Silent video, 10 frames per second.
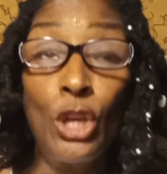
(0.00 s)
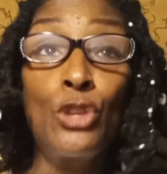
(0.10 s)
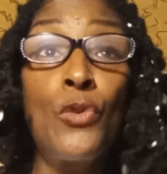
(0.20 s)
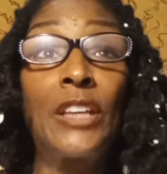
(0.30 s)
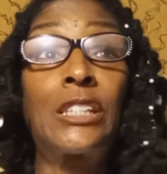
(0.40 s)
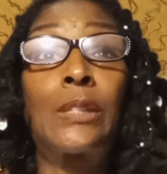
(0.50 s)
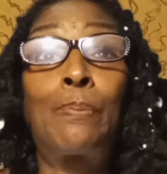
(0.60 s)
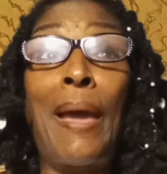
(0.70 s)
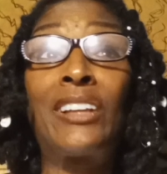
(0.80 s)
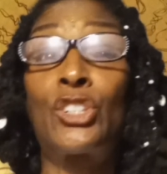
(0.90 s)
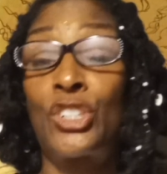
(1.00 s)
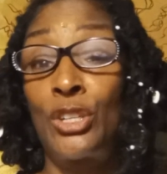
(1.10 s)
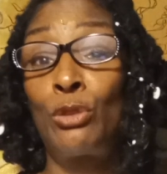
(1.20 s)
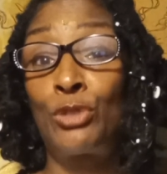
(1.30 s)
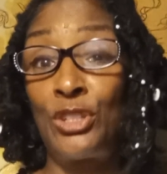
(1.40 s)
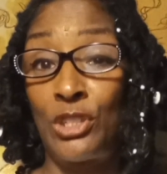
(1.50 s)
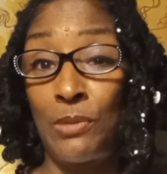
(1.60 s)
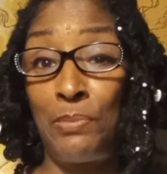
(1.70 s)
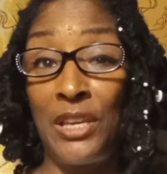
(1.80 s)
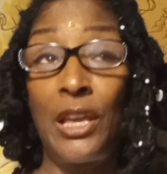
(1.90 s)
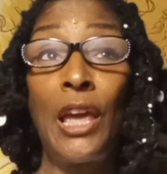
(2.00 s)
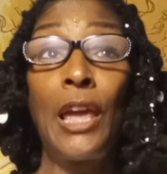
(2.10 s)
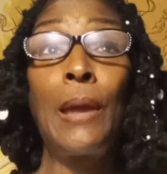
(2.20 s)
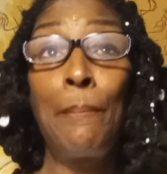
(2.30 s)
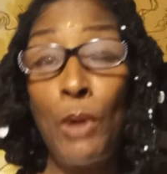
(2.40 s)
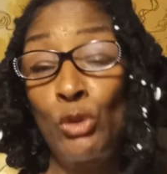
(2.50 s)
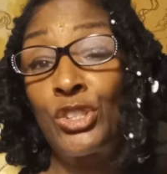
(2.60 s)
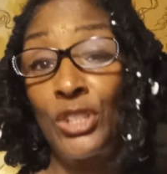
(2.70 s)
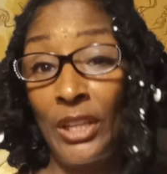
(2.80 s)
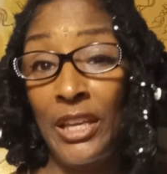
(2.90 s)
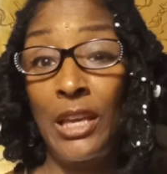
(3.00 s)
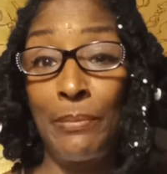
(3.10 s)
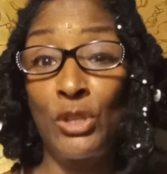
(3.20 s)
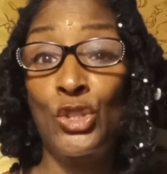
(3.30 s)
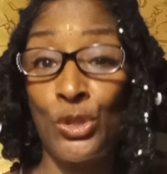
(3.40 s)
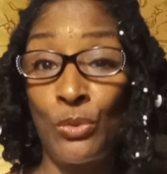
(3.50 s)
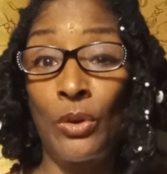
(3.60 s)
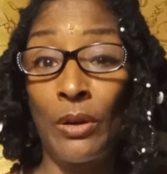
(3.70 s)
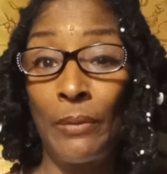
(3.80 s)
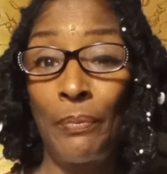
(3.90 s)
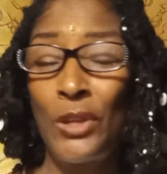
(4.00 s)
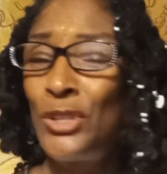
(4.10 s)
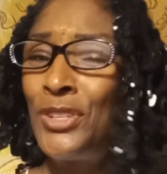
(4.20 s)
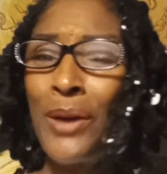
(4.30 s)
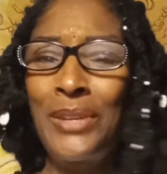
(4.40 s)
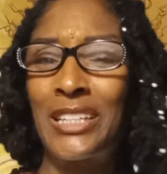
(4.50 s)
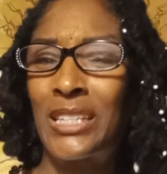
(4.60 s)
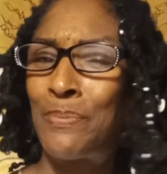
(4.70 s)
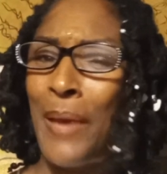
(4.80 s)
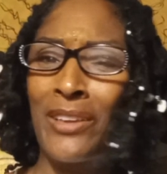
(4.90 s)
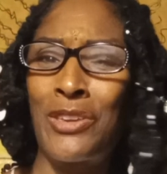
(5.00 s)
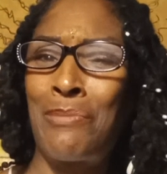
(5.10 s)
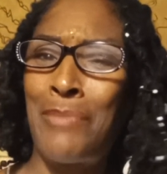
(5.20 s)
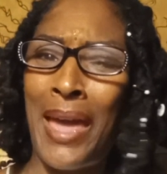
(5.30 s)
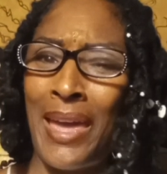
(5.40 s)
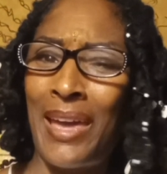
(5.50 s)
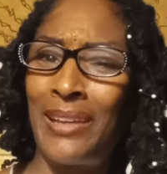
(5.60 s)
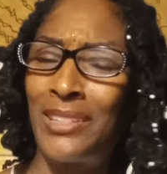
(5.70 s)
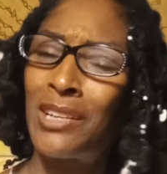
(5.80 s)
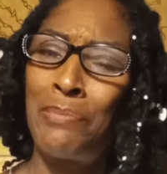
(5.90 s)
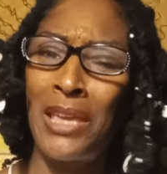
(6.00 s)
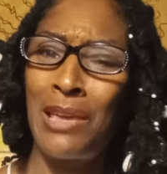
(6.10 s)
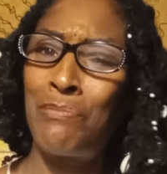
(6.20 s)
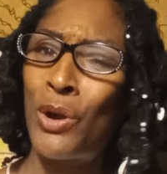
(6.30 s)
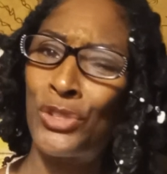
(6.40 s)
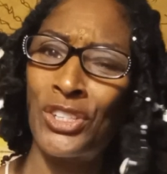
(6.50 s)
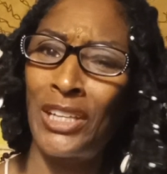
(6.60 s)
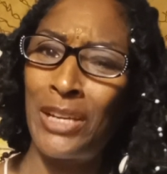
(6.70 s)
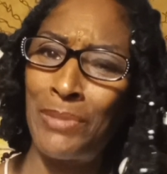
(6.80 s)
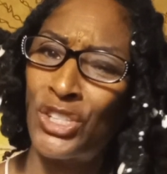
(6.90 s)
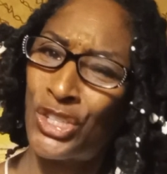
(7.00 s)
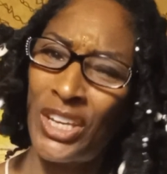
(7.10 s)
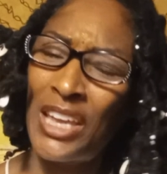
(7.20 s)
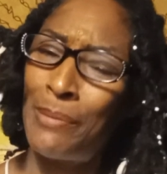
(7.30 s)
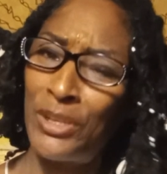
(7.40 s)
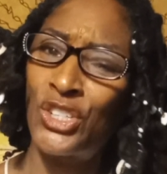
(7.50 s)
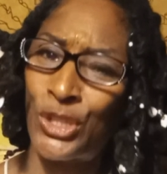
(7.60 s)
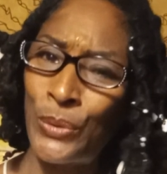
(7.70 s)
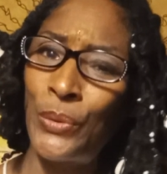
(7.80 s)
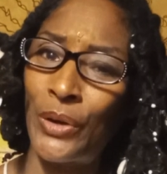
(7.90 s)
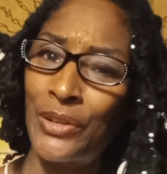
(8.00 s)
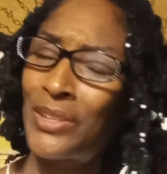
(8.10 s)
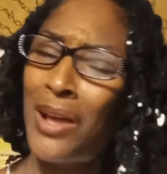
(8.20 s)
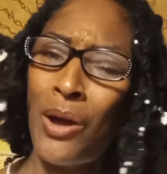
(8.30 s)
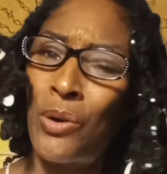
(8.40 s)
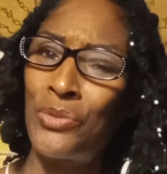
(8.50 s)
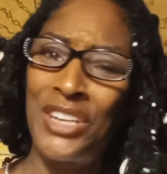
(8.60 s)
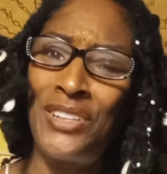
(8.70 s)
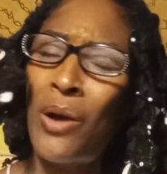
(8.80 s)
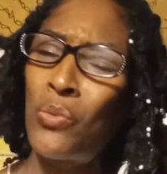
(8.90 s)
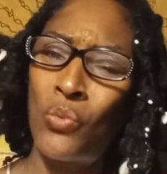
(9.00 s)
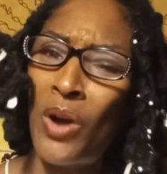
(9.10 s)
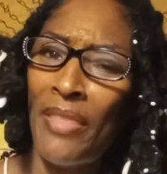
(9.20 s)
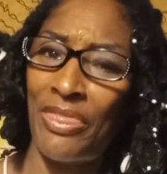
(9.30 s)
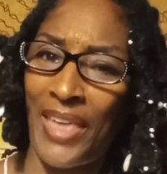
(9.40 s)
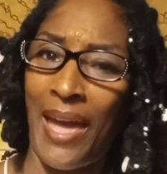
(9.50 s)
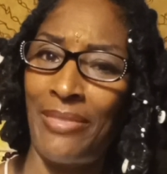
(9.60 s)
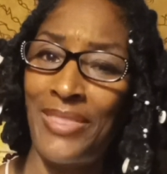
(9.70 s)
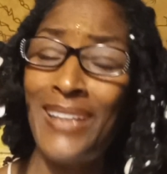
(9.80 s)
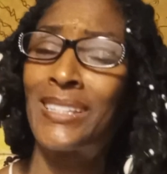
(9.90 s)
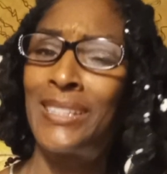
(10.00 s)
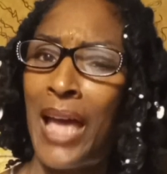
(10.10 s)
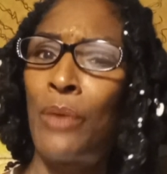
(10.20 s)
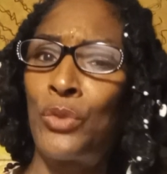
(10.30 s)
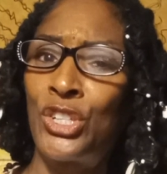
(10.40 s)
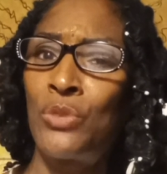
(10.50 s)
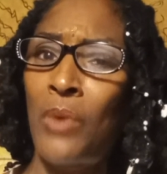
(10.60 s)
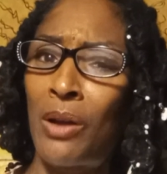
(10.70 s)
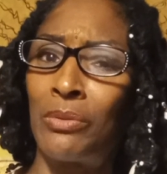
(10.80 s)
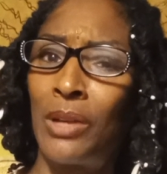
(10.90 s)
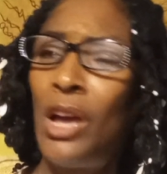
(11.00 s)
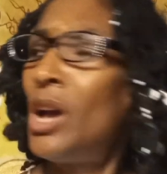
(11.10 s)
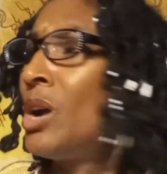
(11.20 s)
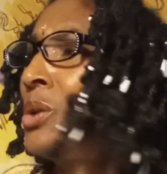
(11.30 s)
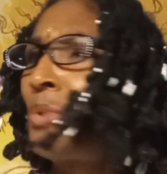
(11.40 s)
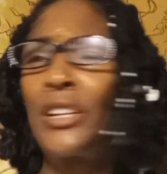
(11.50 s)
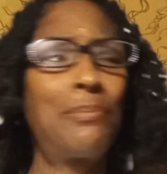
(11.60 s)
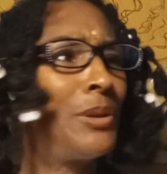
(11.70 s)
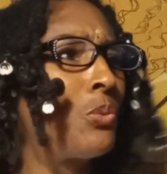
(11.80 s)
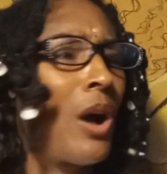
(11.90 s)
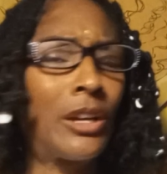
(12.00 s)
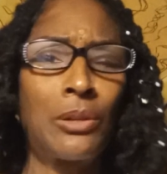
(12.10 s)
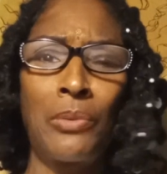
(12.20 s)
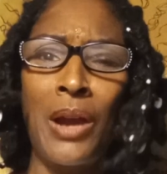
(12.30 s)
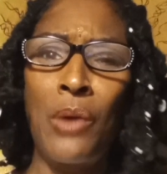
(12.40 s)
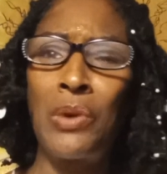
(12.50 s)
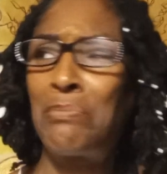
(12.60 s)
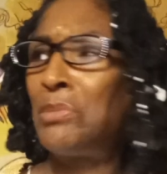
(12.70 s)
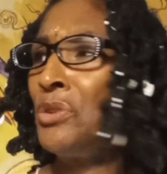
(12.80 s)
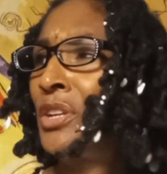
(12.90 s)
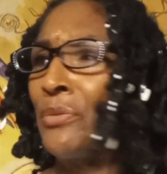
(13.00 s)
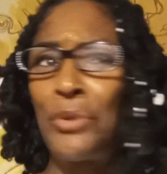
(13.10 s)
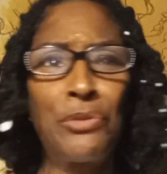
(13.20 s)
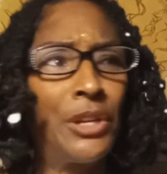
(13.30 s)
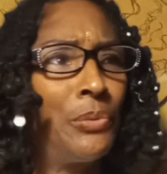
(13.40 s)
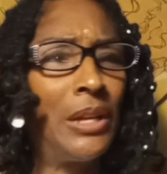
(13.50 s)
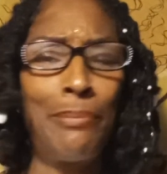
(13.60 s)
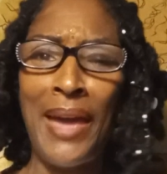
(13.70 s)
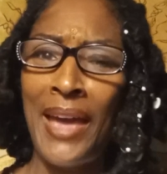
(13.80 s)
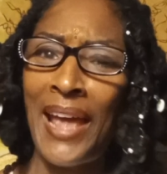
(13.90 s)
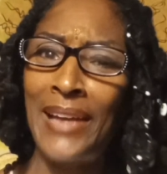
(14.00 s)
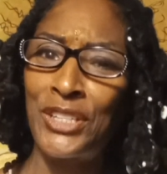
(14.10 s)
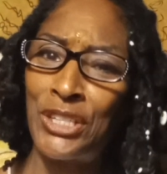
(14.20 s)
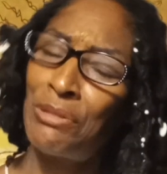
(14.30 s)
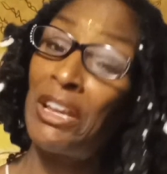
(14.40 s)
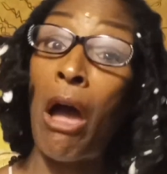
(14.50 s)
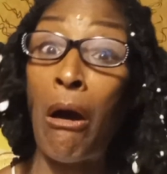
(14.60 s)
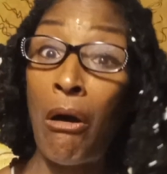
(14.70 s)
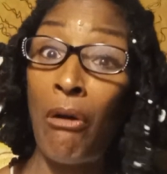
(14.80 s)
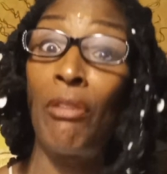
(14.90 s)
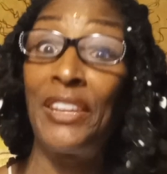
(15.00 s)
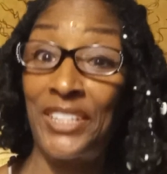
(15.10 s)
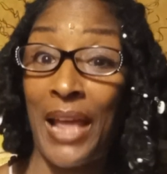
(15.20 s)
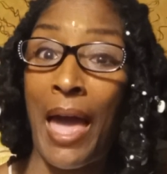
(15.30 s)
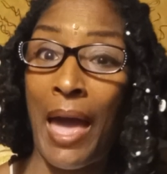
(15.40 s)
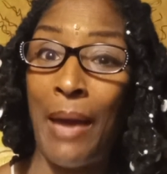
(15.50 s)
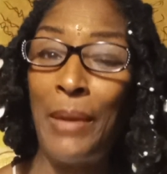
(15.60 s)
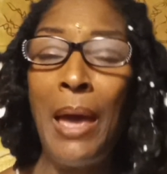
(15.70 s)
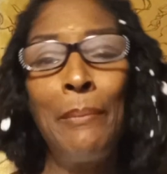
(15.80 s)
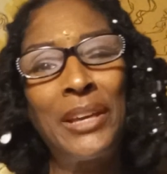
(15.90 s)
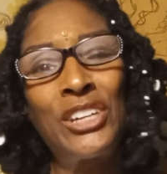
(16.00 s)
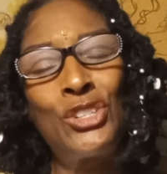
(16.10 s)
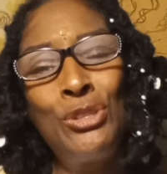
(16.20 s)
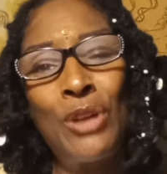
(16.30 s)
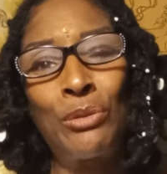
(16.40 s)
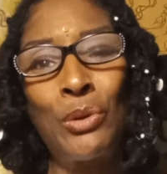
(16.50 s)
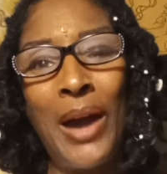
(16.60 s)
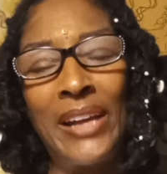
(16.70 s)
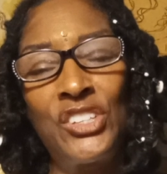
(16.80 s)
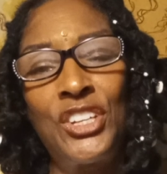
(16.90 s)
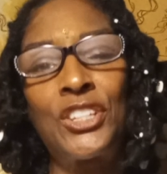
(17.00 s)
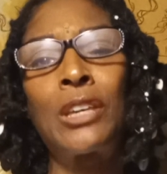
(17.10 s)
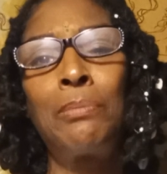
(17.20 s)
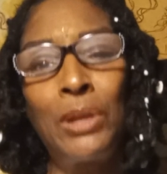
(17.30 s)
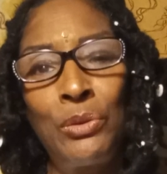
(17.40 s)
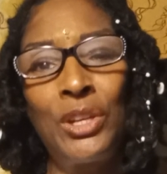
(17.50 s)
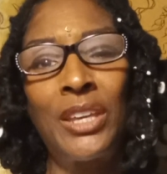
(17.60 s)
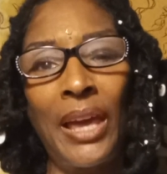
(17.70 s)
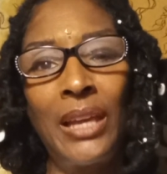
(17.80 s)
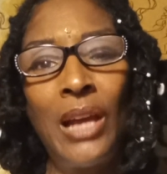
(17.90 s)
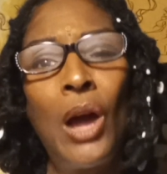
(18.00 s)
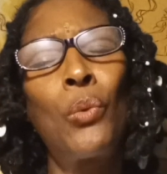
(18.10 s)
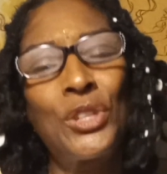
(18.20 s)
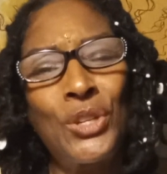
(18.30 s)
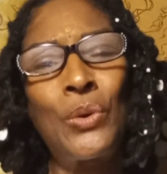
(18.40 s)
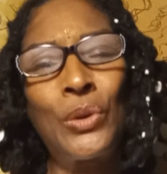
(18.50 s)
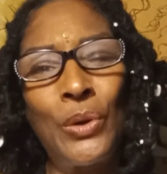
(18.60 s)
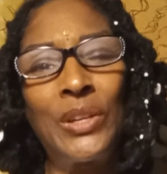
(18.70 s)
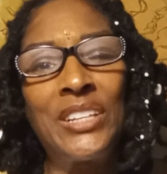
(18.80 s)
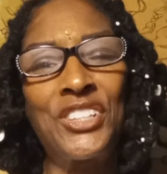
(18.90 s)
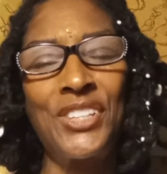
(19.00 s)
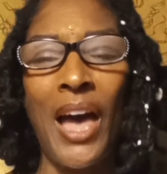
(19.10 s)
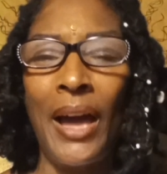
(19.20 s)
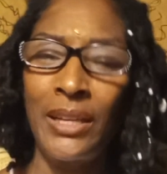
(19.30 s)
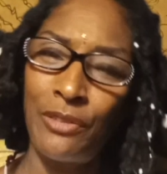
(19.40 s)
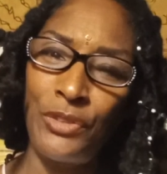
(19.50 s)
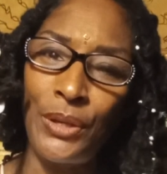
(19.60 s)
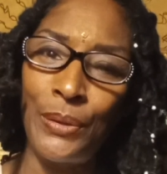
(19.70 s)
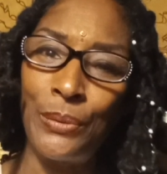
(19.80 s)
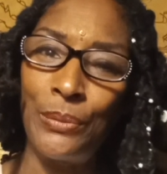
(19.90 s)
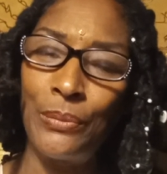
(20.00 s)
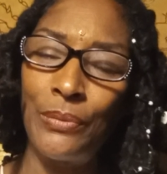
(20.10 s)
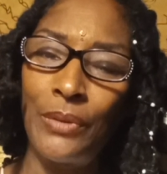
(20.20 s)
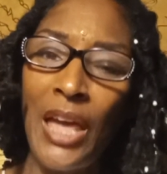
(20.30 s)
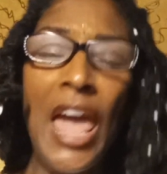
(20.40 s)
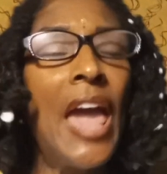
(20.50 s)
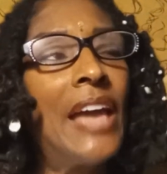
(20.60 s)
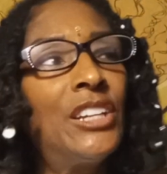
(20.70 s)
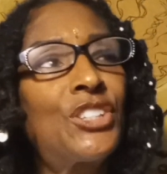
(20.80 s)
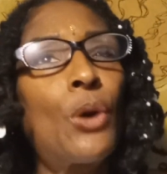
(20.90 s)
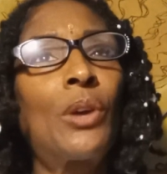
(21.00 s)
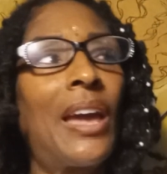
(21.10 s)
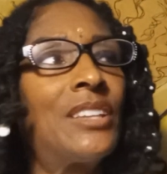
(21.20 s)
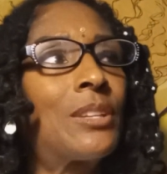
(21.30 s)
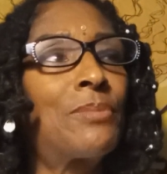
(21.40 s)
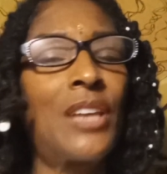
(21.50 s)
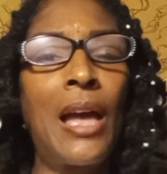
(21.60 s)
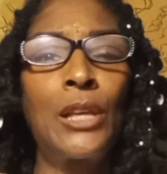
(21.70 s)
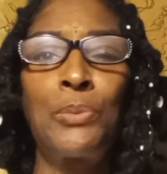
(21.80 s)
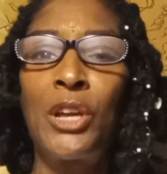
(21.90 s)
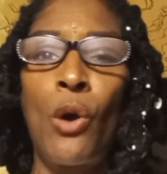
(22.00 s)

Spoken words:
You expect children to be emotionally immature. You don't expect your man to be emotionally immature. No, you don't want that. That's not what you want. Who want to be walking around with Moody Rudy with a bad attitude all the time because you don't know how to just communicate what's going on inside of you? And it's okay. Sometimes we